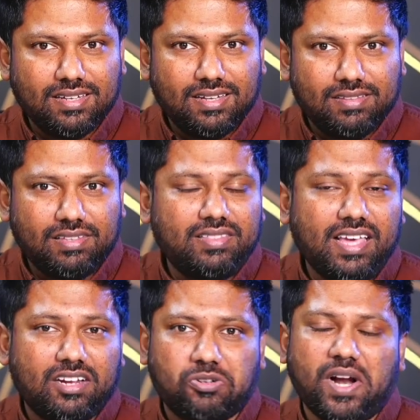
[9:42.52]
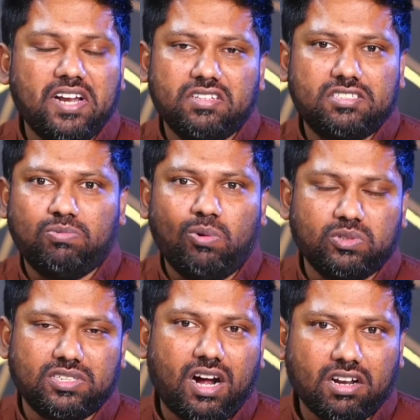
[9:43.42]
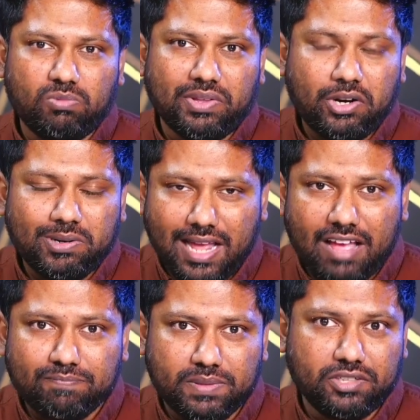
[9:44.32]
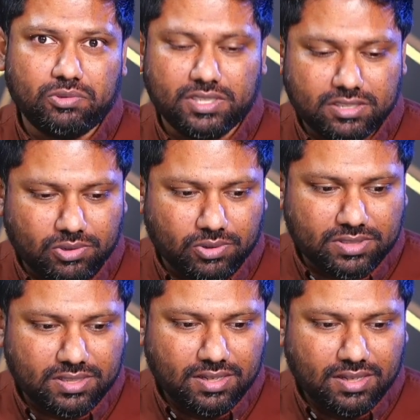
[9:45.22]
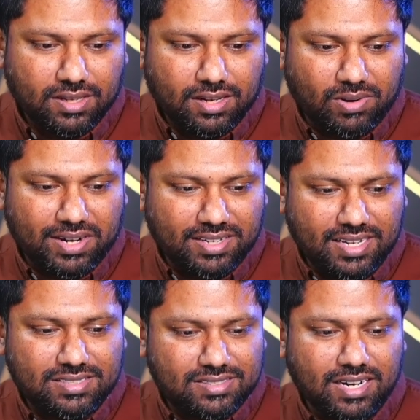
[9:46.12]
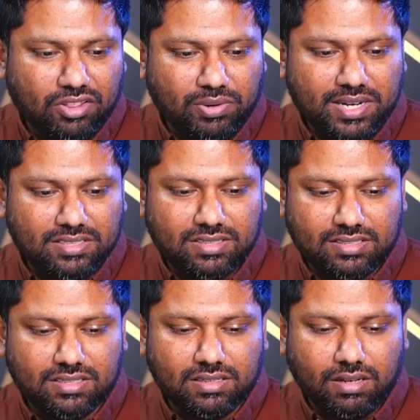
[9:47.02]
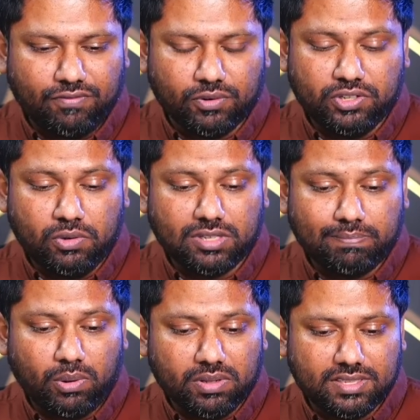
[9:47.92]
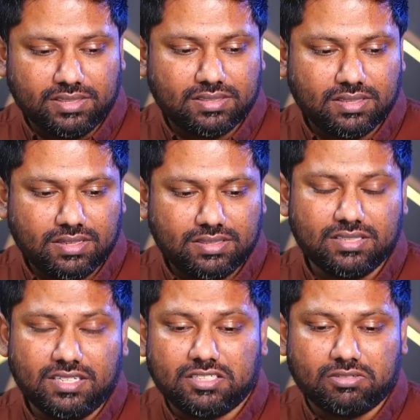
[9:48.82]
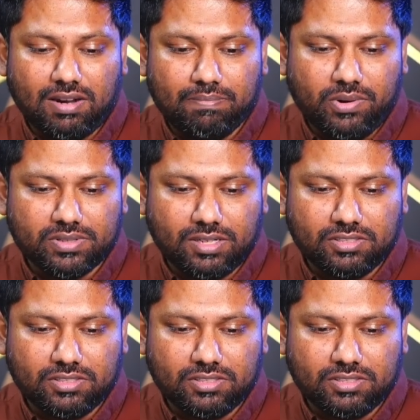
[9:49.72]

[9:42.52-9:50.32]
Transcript: that they're creating this walled garden where they don't have political discourse. Right, he said Threads isn't for news and politics, says Instagram boss. I'll just